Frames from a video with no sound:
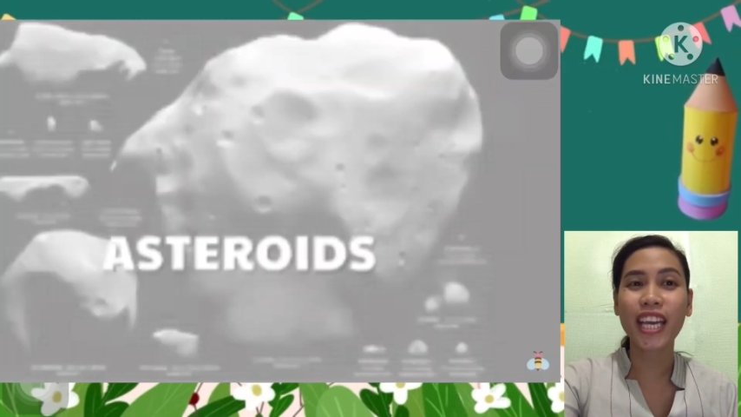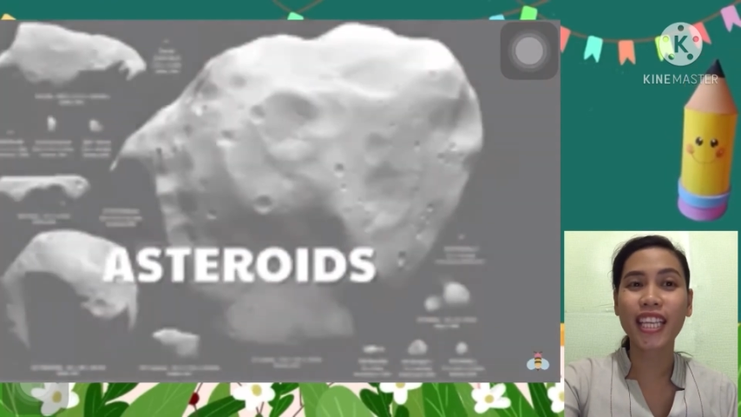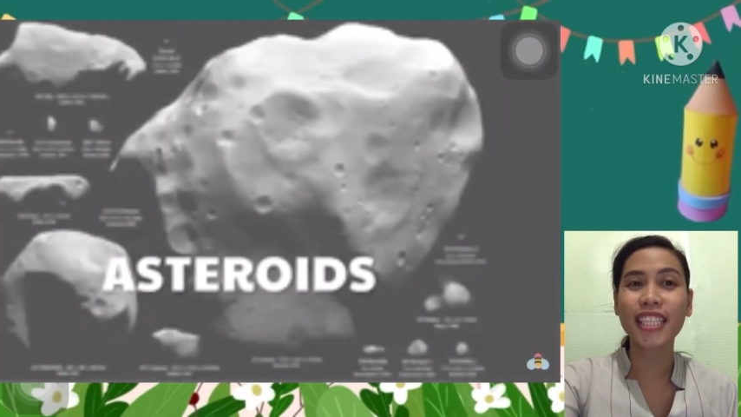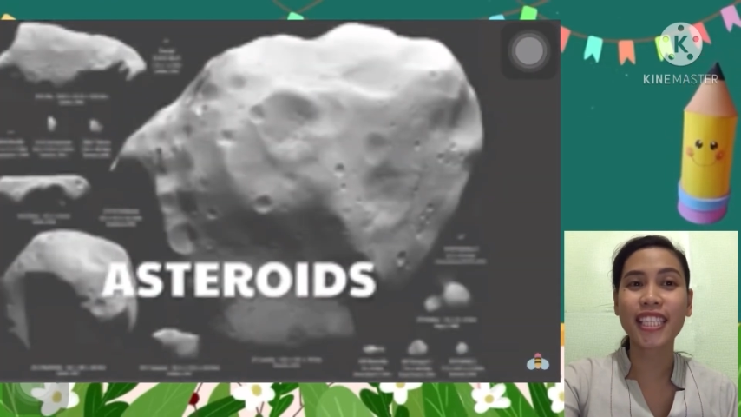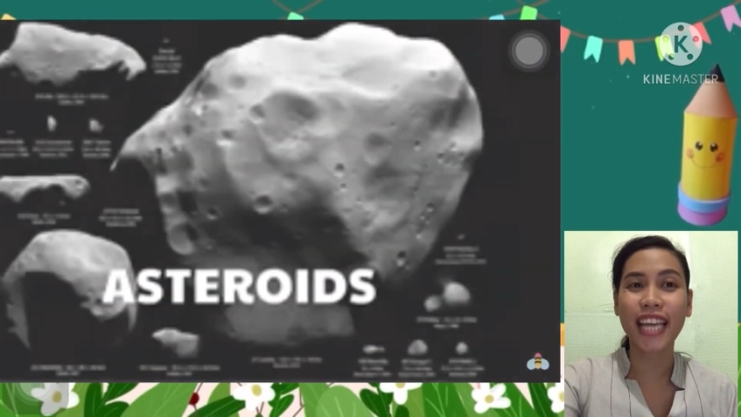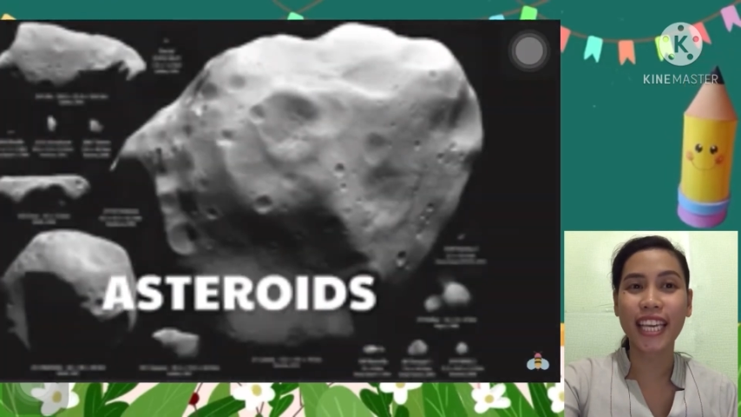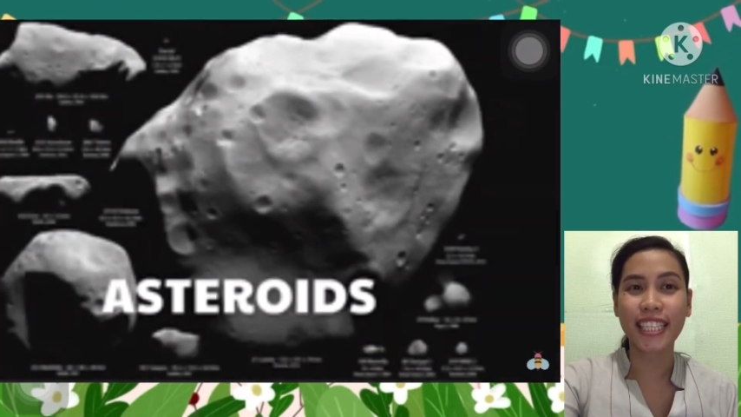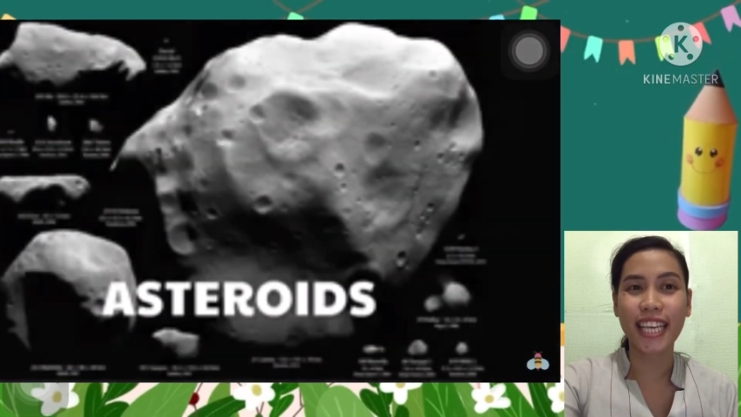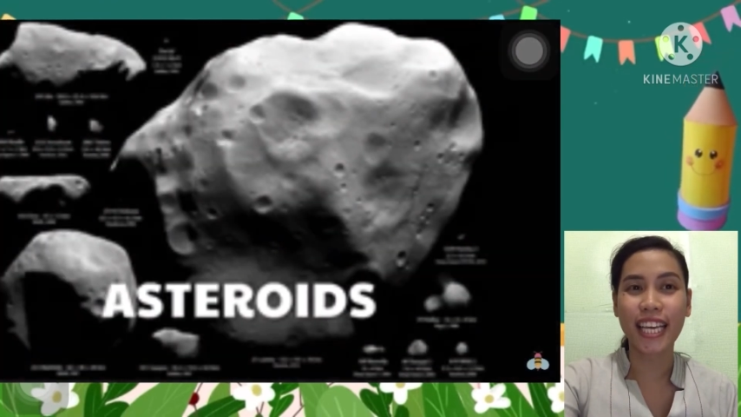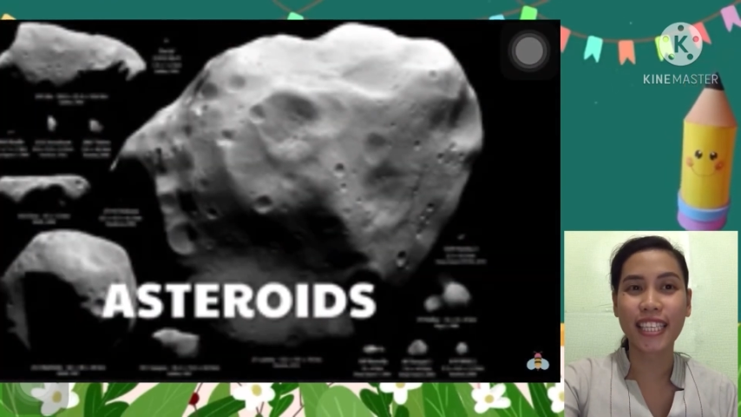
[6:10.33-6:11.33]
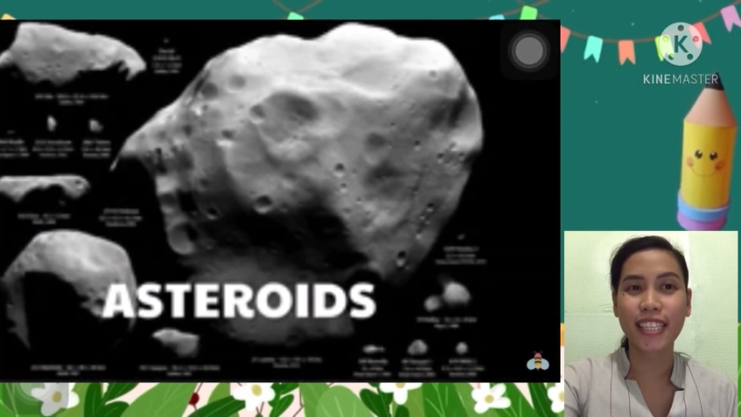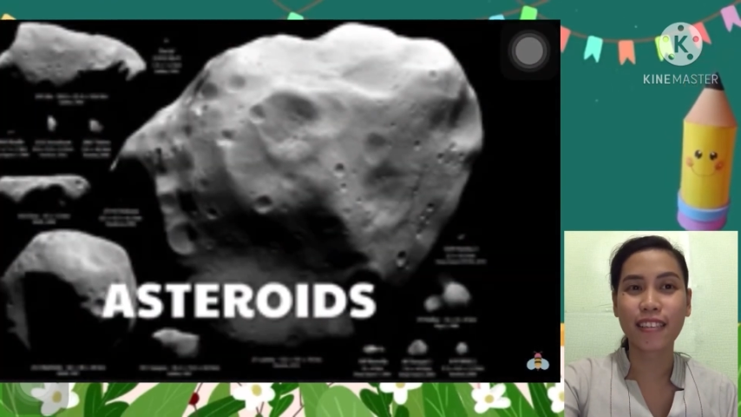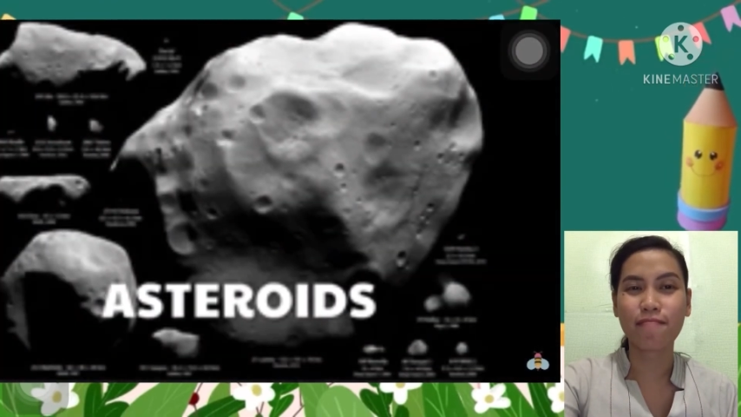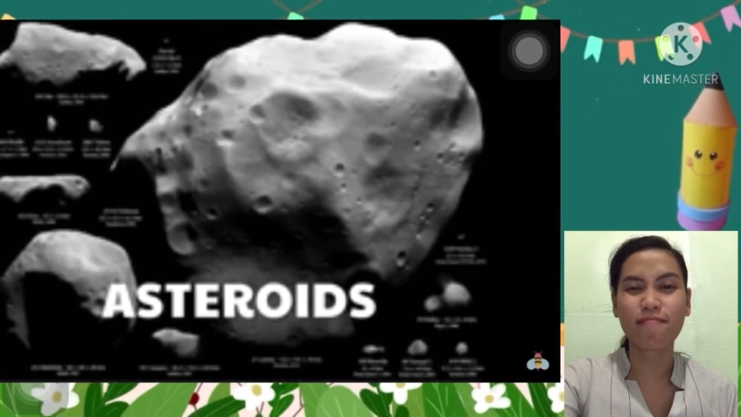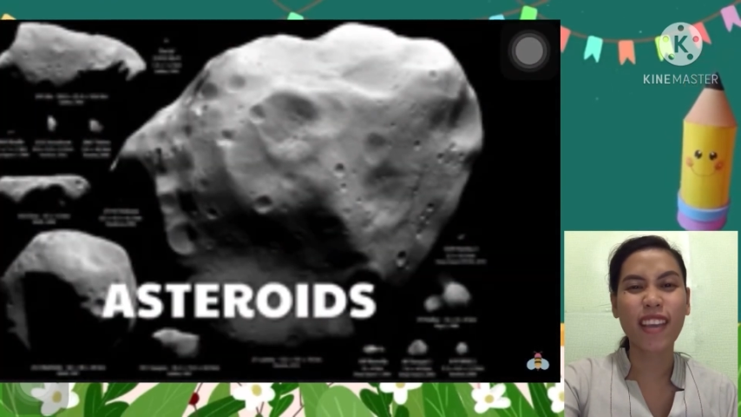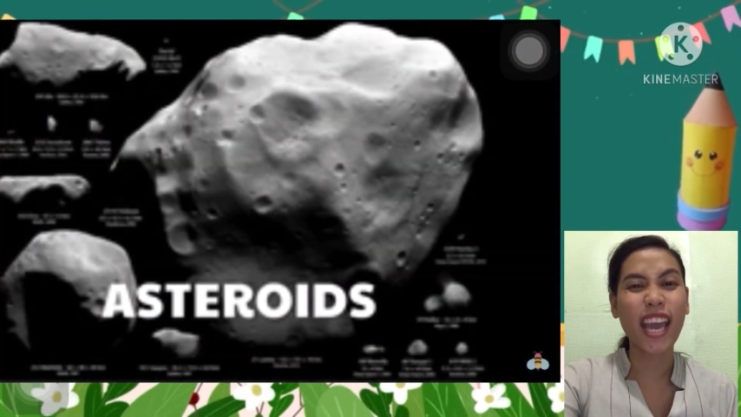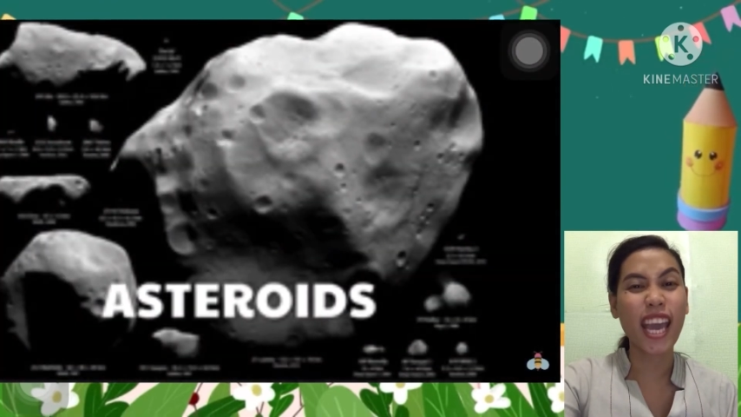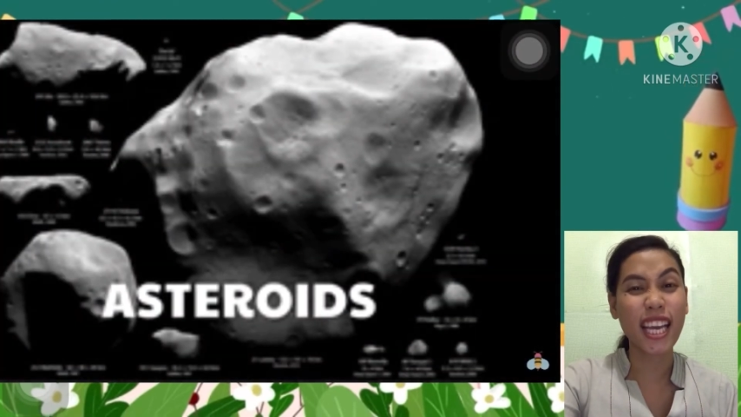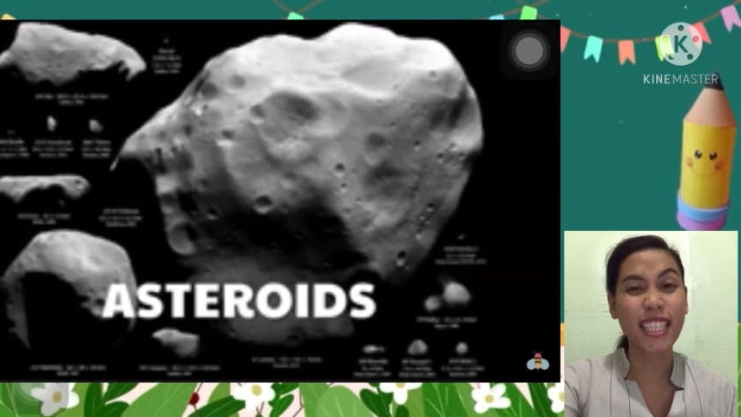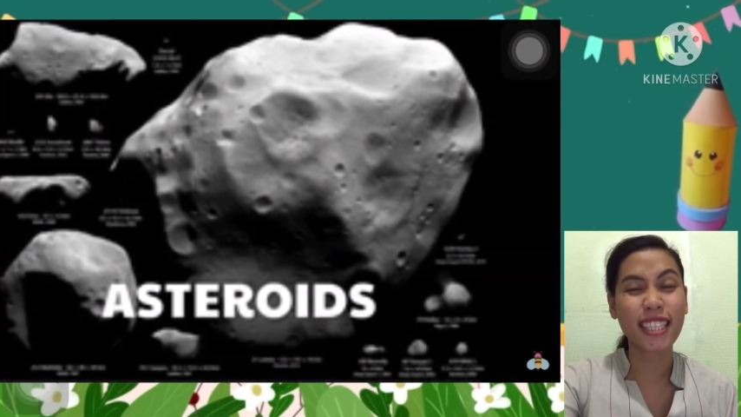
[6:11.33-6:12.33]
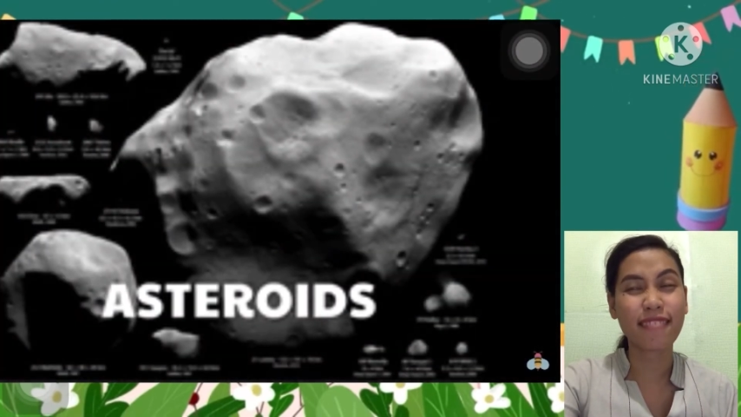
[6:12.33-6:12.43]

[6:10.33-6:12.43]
in sizes and